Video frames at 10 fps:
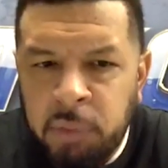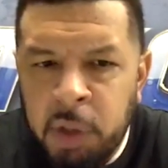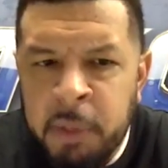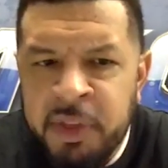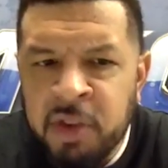
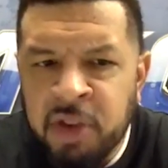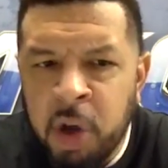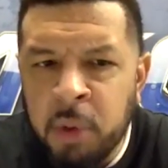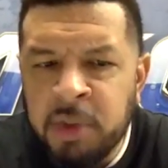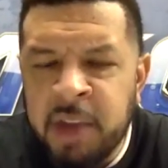But the
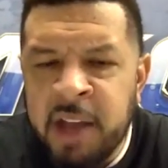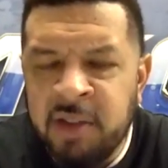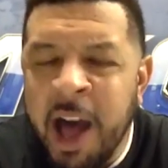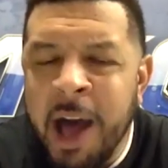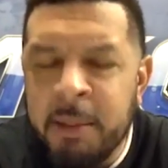zone at
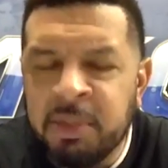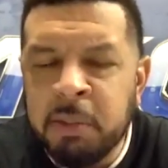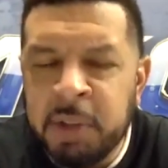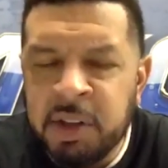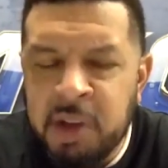times
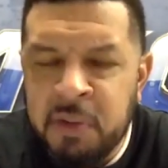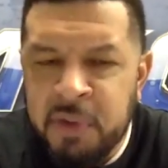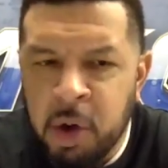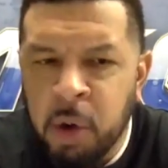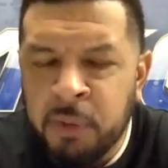can be
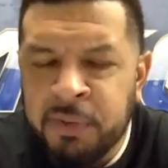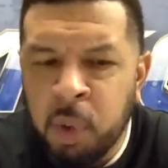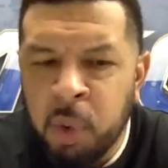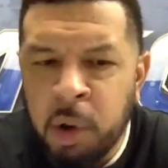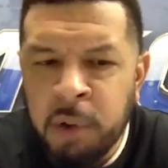difficult
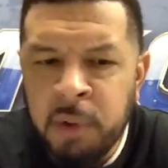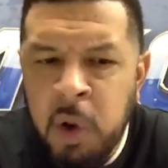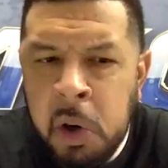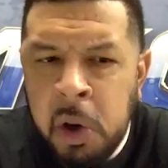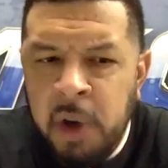for,
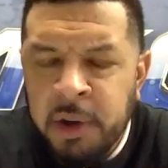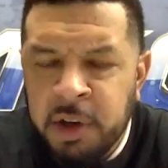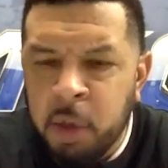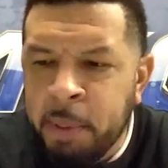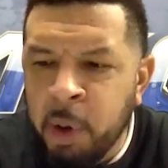
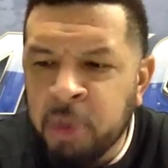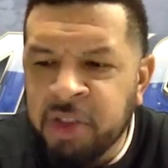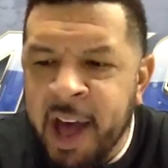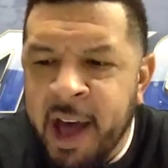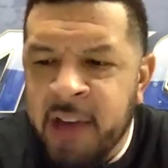you know, a
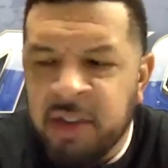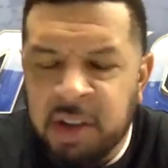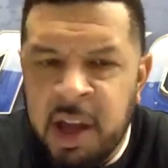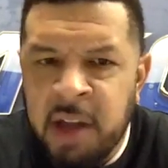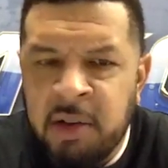post guy to
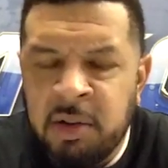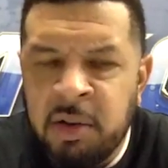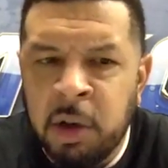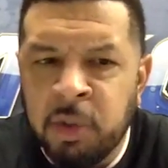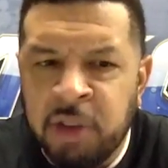get,
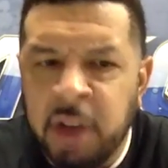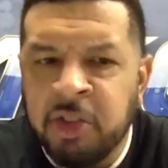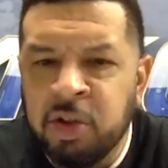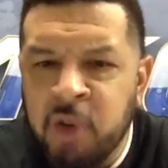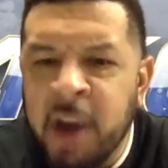you know,
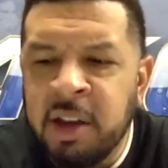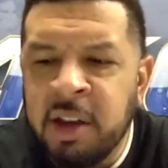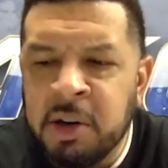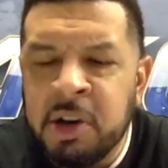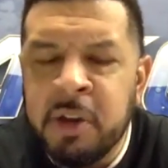touches right
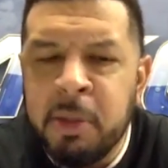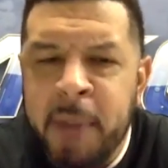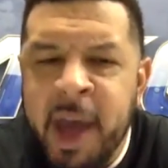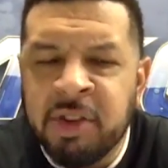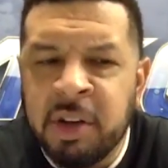there near the
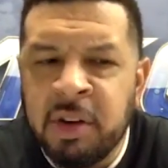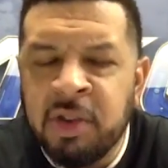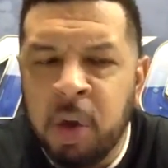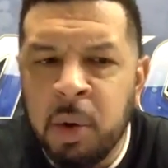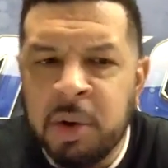basket.
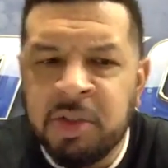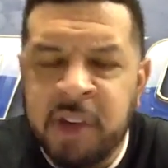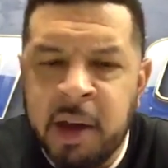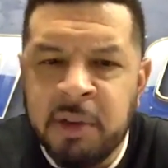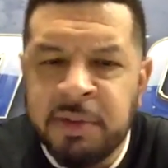The zone is
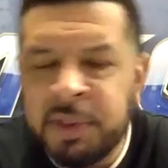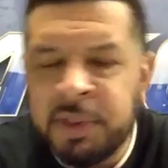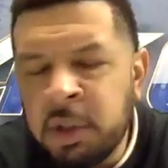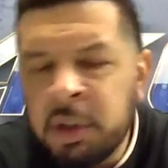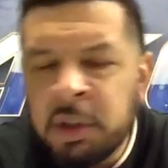kind of
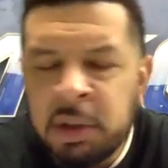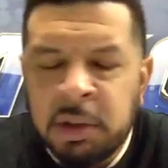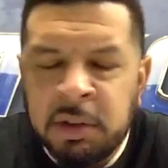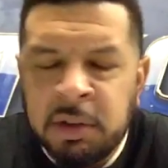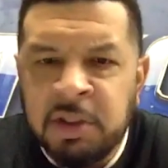
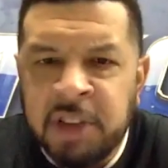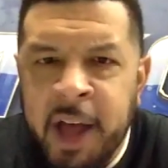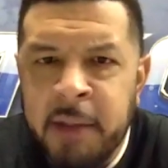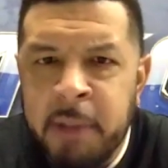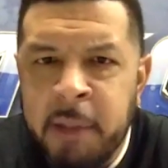
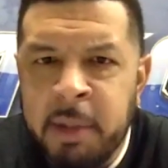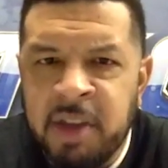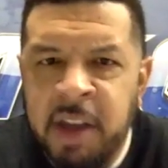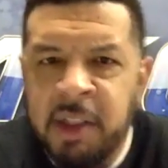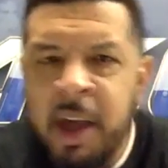designed maybe to
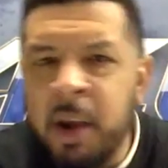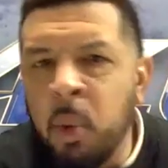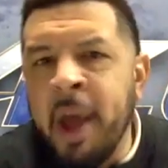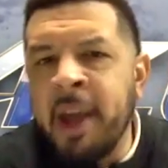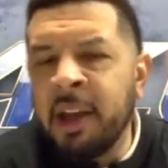take that
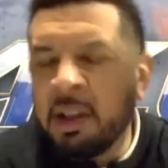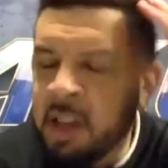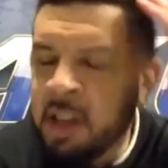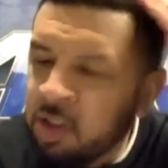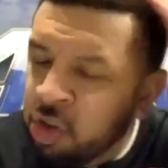away and
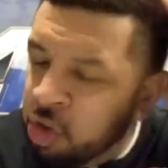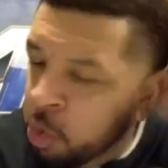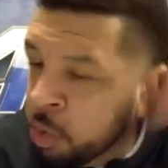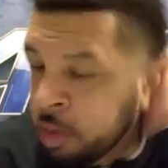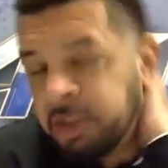get to
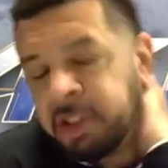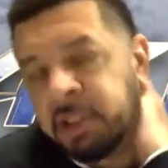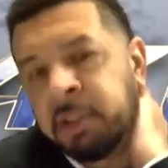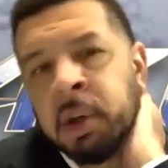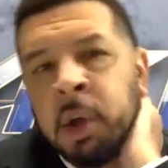shooters. And
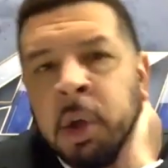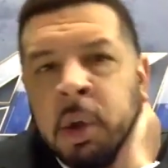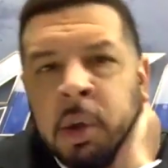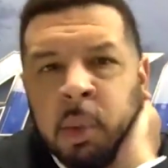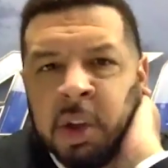
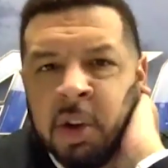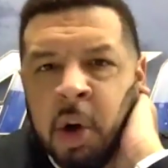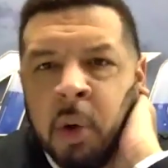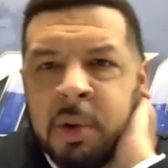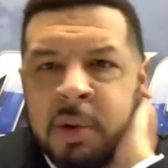when you
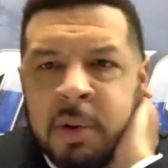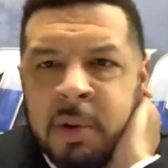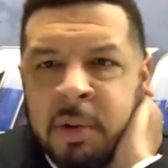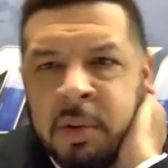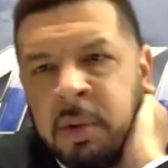don't,
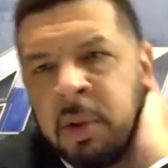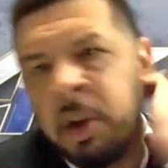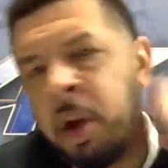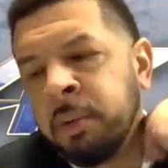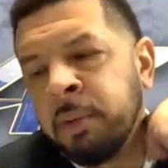you
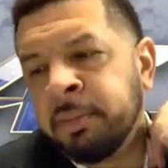know,